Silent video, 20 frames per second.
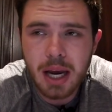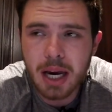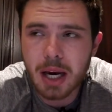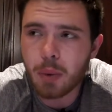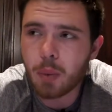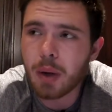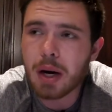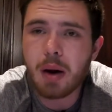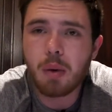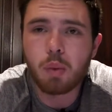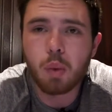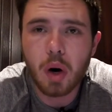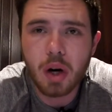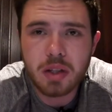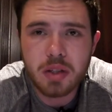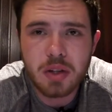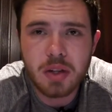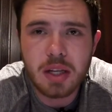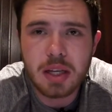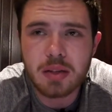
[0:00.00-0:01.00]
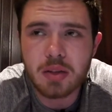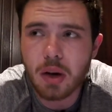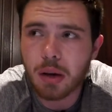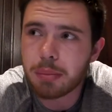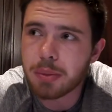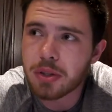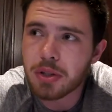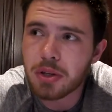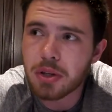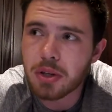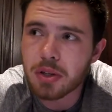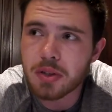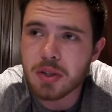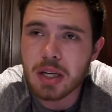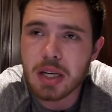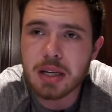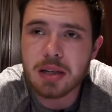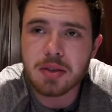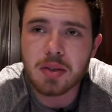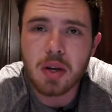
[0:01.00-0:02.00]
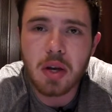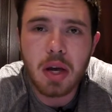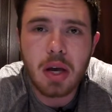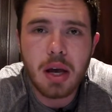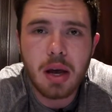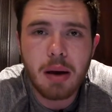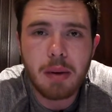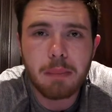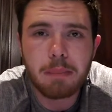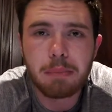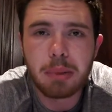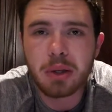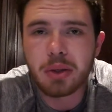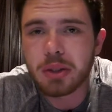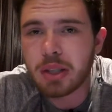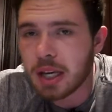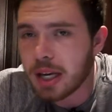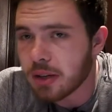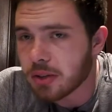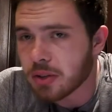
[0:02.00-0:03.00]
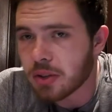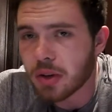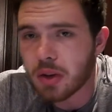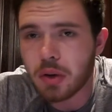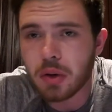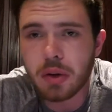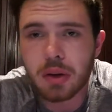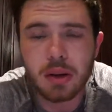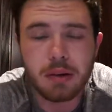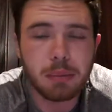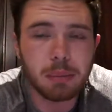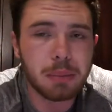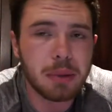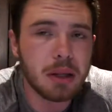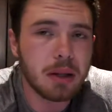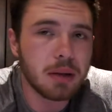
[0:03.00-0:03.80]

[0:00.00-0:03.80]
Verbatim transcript: And when I watch these opportunities build into the,